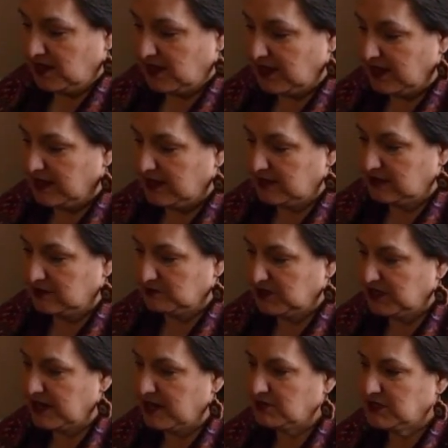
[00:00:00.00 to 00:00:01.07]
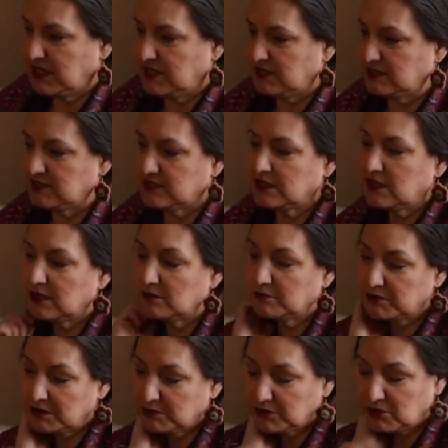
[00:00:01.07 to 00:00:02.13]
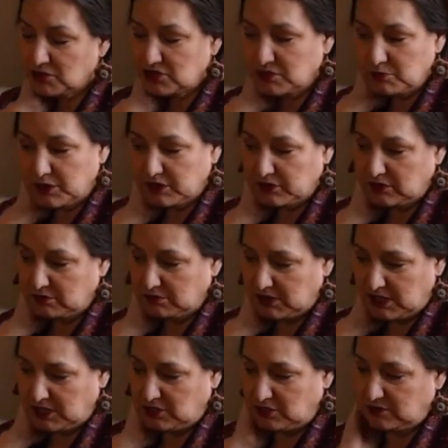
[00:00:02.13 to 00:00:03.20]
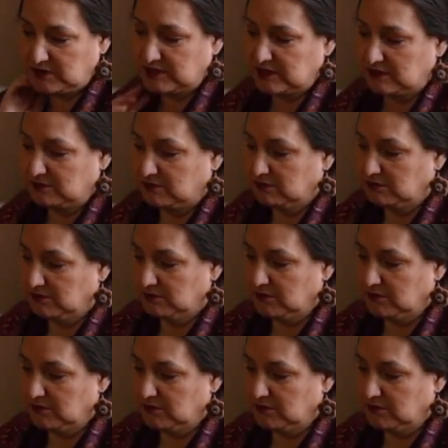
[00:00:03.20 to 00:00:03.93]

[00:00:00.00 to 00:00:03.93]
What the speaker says: But nowadays, people usually wear them and use them